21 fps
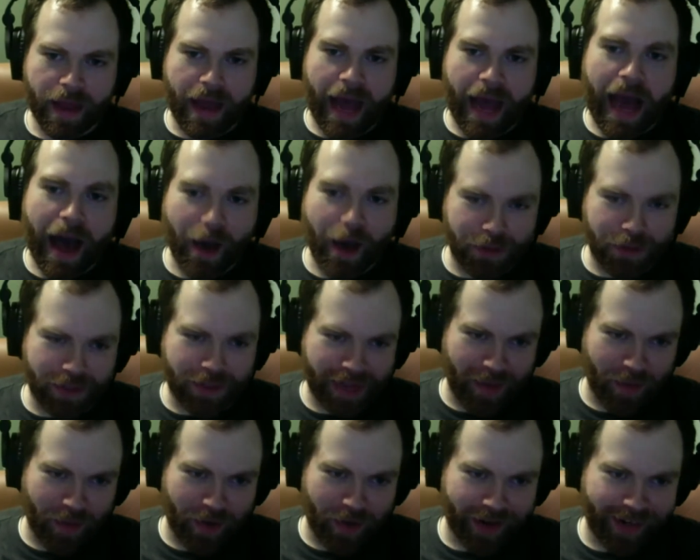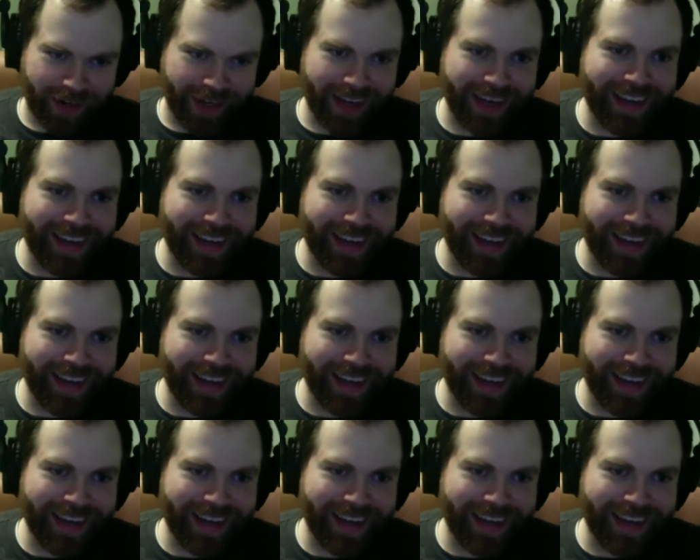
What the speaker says: How do they work?